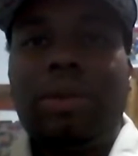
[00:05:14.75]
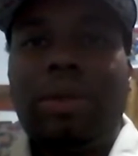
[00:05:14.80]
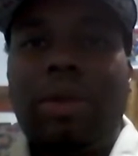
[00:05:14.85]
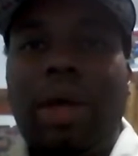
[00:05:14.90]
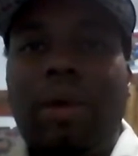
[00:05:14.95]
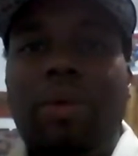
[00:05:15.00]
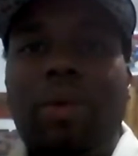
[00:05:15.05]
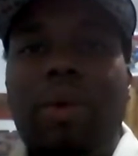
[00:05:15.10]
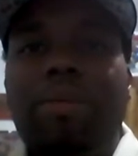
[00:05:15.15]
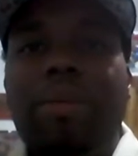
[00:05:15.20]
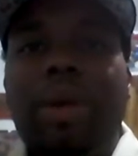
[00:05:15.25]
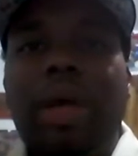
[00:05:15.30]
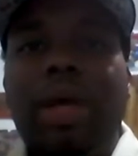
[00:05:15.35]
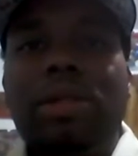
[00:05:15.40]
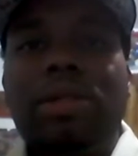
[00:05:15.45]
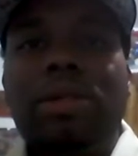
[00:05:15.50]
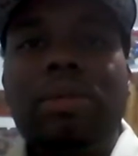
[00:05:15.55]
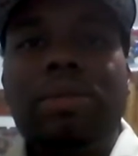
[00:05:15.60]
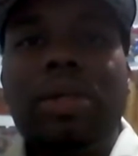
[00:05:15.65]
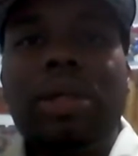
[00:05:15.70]
They were
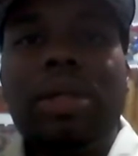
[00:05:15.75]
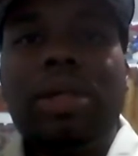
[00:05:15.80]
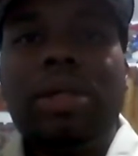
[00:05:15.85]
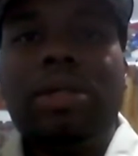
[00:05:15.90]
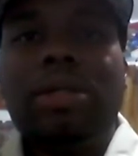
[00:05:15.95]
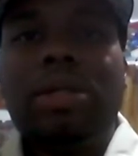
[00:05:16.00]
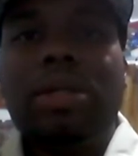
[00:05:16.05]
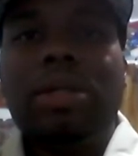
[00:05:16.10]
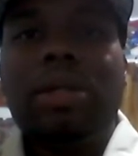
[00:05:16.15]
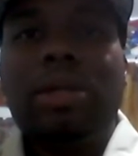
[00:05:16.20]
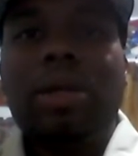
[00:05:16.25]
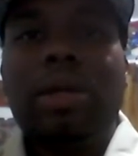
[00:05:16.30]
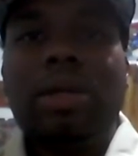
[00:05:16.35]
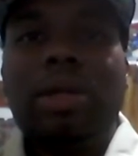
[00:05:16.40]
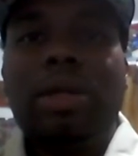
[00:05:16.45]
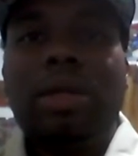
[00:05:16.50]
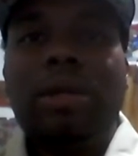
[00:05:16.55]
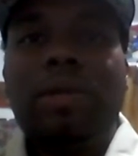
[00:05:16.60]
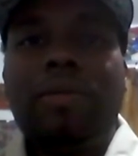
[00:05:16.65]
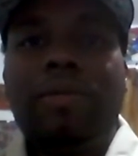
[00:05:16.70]
major players in the
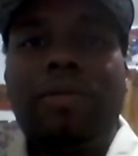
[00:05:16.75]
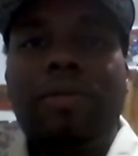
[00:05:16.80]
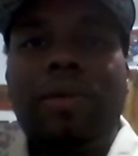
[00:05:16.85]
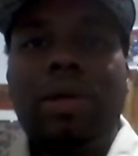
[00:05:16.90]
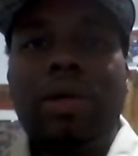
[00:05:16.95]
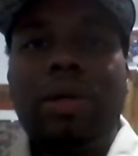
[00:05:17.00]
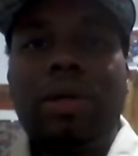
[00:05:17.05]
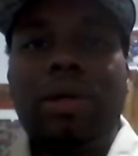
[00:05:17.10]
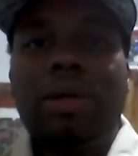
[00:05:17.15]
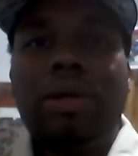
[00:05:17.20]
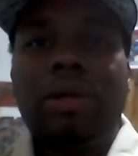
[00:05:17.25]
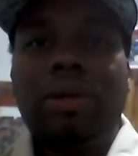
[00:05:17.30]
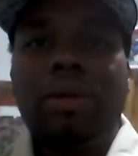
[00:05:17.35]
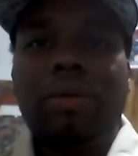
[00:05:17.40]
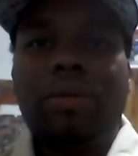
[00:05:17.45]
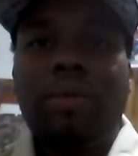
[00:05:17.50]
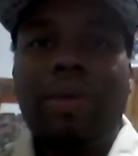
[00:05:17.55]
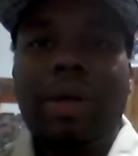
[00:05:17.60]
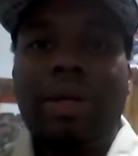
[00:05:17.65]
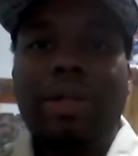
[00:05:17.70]
Clinton
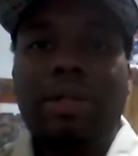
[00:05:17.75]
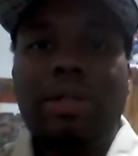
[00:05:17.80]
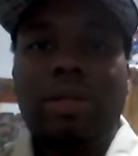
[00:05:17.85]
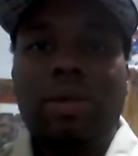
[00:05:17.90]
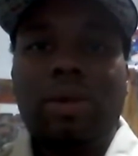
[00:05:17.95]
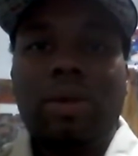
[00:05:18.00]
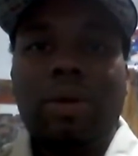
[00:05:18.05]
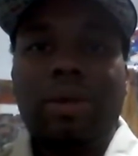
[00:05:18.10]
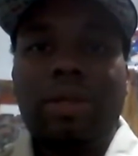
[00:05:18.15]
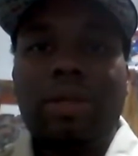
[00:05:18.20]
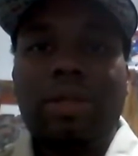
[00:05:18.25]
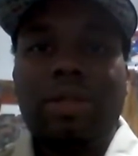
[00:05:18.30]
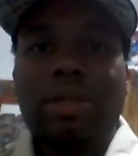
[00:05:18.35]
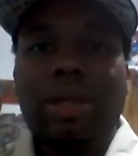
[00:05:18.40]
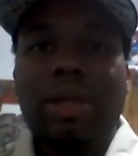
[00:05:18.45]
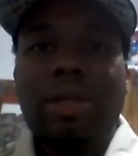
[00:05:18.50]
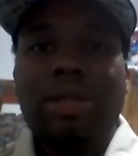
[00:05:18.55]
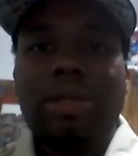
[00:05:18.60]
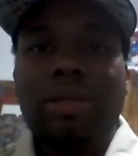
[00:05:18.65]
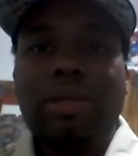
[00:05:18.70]
fund-raising
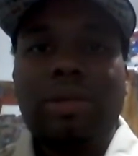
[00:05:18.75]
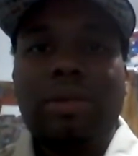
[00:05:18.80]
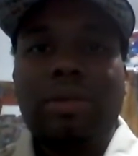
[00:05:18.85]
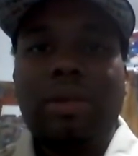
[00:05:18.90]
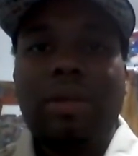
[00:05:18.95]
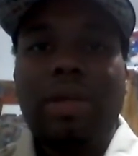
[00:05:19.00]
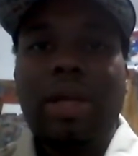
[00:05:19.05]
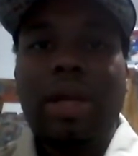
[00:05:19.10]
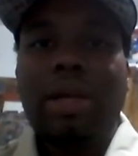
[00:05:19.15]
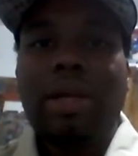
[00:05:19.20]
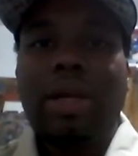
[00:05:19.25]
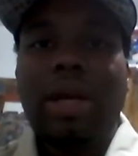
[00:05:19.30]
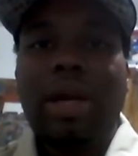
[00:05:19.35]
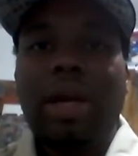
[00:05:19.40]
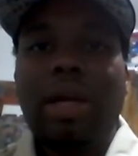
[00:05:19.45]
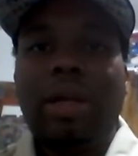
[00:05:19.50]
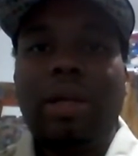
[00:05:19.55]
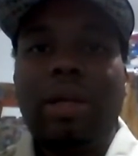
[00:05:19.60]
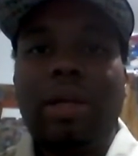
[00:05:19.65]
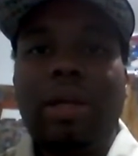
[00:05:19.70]
organization. They
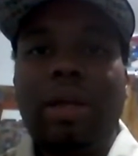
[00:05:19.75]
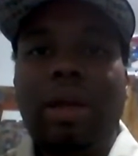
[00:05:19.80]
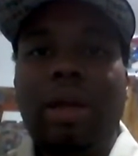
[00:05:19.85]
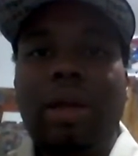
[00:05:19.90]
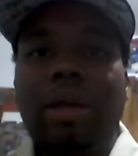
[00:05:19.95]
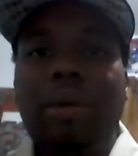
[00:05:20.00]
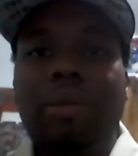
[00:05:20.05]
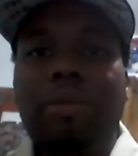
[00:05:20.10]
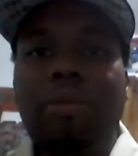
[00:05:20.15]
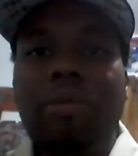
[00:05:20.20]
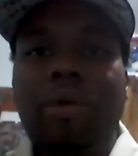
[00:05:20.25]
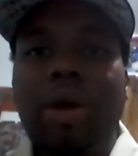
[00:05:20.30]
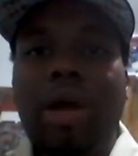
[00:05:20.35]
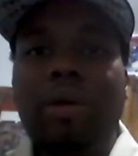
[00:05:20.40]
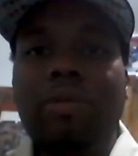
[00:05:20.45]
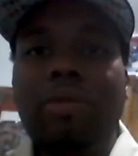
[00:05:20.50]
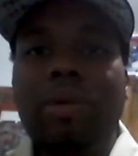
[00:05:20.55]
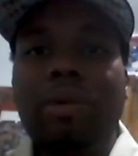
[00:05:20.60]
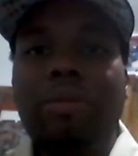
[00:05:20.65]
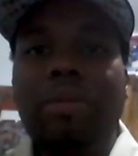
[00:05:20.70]
died in a
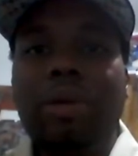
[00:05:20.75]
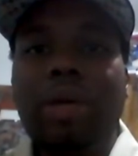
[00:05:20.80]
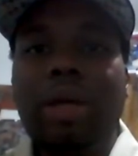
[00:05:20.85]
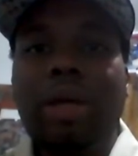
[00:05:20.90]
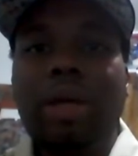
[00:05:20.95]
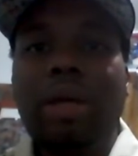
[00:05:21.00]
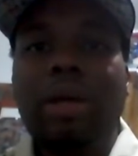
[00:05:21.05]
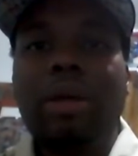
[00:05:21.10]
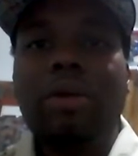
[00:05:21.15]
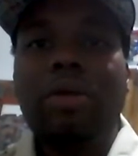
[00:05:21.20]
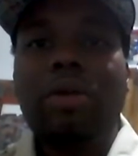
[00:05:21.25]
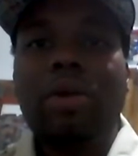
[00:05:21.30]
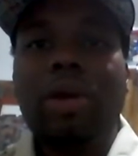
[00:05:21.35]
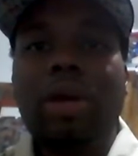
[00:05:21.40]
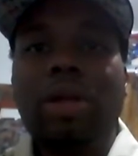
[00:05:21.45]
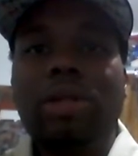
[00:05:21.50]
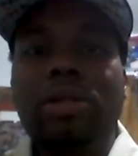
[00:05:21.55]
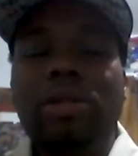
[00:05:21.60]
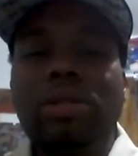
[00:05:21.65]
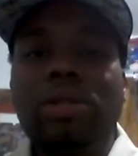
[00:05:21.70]
private plane
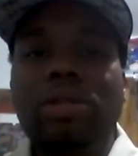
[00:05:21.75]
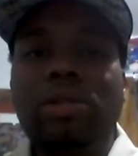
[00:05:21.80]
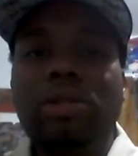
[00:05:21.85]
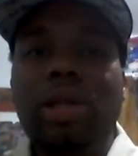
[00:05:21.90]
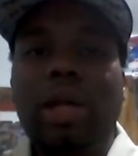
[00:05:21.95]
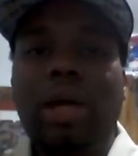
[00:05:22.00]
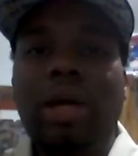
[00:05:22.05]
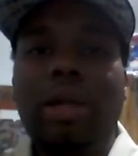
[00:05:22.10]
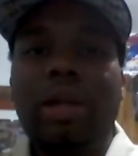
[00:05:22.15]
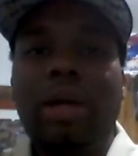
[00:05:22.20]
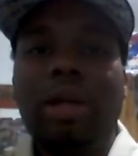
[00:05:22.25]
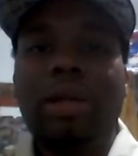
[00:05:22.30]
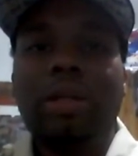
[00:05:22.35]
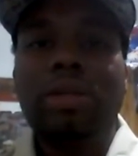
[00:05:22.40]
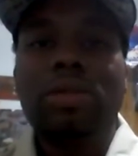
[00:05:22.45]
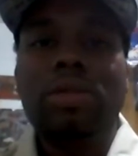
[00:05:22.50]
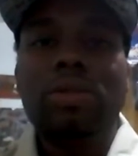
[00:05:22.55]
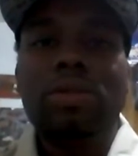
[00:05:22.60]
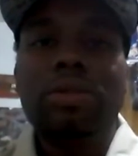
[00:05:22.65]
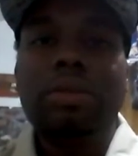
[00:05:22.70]
crash in July
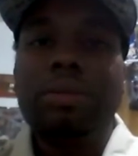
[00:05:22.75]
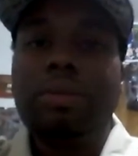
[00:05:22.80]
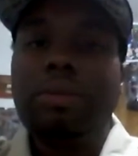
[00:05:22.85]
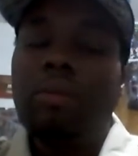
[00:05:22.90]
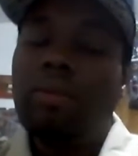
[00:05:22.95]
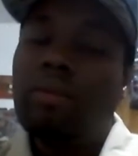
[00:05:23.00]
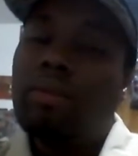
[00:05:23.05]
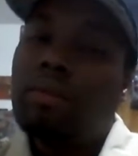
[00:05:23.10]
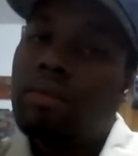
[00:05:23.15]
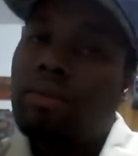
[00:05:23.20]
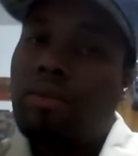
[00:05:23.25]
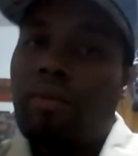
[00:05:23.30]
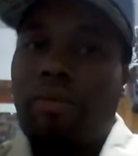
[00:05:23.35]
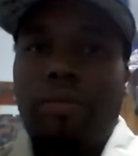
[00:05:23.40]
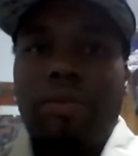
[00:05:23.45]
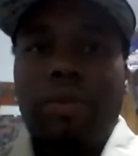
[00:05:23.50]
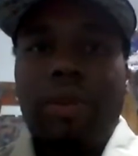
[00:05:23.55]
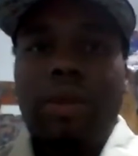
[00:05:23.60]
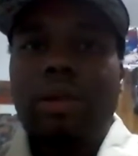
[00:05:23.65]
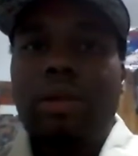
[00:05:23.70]
92.
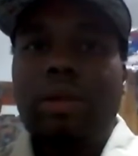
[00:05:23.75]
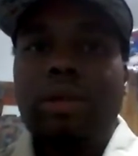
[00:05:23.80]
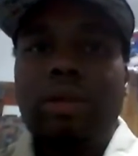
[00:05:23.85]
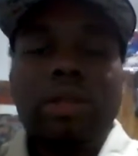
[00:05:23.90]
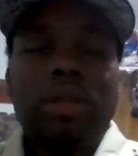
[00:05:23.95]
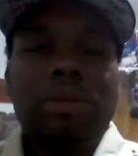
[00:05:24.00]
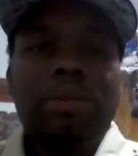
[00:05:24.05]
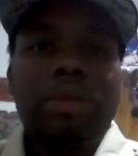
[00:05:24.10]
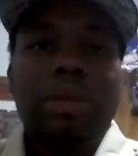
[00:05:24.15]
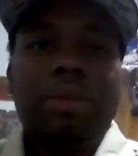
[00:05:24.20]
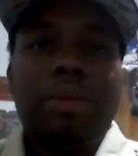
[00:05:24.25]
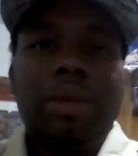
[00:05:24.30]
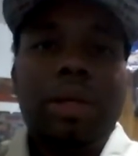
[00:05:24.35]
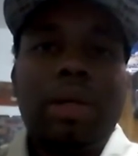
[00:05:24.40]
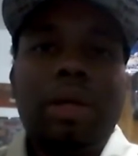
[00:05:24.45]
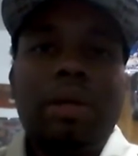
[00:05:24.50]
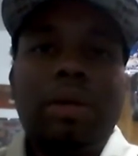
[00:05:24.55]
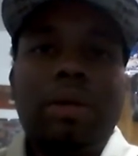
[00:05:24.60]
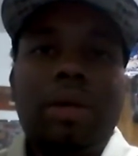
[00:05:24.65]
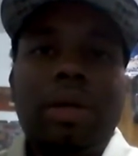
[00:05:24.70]
Could just been a
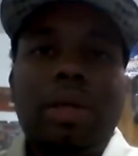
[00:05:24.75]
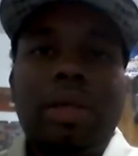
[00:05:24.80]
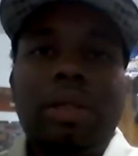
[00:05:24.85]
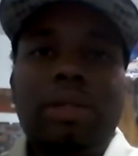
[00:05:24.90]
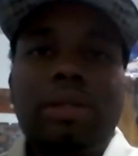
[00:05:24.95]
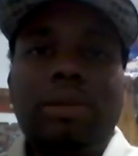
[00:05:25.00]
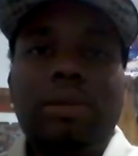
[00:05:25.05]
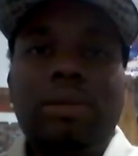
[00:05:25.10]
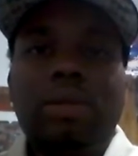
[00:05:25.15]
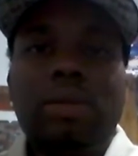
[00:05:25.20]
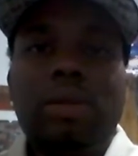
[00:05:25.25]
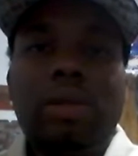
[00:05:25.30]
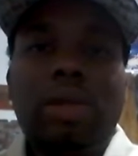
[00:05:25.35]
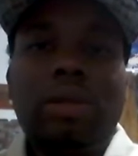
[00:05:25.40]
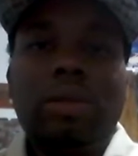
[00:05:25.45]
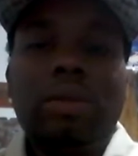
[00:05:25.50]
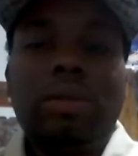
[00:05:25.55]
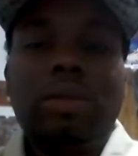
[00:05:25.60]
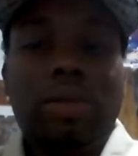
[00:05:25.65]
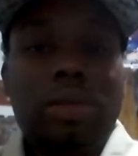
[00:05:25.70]
plane crash. Who
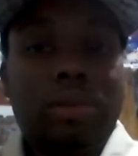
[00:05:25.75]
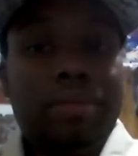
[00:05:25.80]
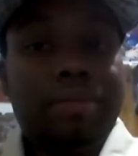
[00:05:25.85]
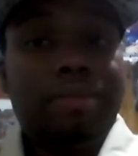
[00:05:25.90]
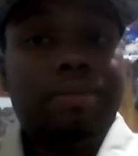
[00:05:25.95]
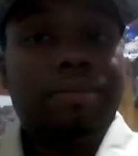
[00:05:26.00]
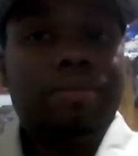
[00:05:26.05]
knows?